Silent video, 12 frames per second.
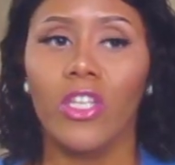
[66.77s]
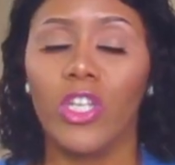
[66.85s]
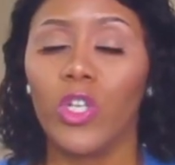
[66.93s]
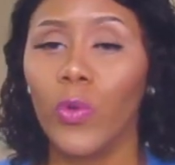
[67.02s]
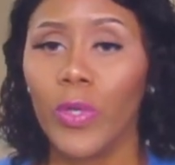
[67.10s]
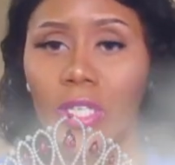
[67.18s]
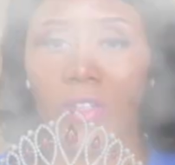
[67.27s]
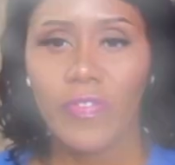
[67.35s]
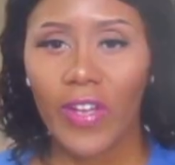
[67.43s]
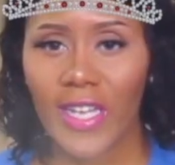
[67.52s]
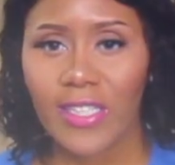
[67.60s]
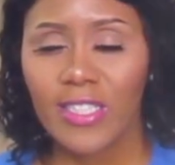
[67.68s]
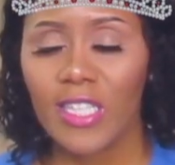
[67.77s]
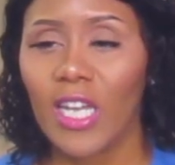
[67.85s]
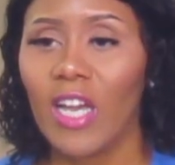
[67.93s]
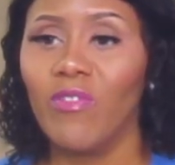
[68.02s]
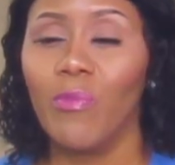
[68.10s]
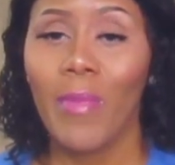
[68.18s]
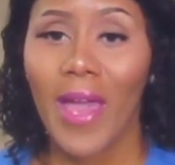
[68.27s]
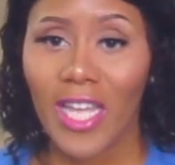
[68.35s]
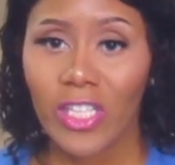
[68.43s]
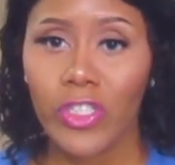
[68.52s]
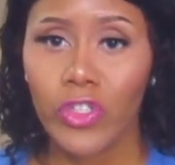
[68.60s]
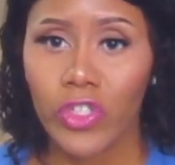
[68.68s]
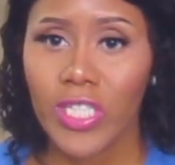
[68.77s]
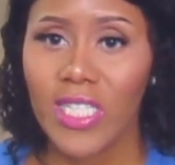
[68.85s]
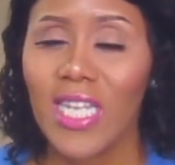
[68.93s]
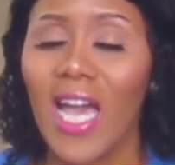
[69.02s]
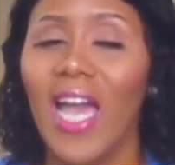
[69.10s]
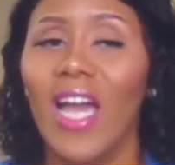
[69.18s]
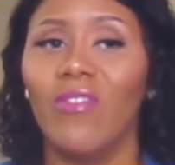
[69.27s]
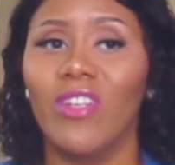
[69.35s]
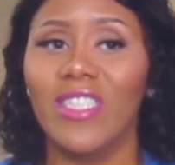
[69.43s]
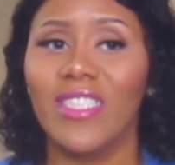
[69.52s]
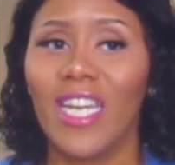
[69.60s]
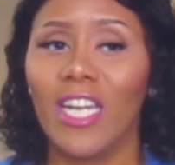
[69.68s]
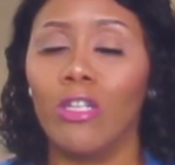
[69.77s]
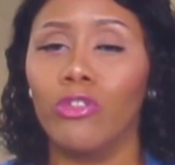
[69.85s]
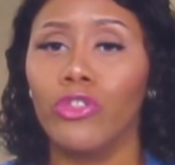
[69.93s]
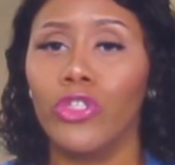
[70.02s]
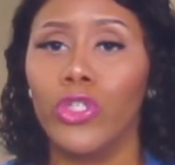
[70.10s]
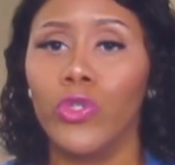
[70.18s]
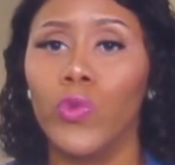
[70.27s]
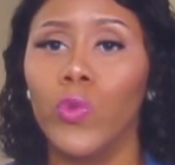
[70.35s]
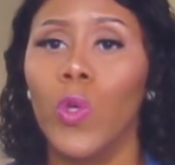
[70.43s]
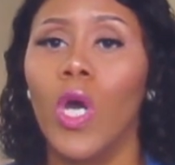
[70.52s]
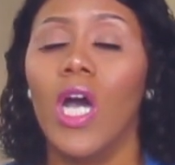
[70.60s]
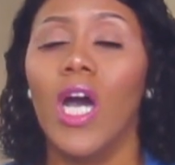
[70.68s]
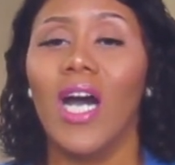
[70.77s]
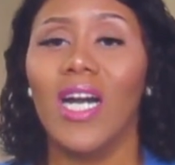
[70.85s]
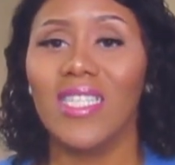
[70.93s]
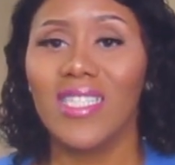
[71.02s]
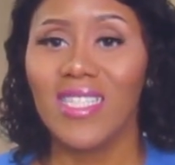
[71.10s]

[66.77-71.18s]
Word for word: the queen of fasting. I've mastered it. I have it down to a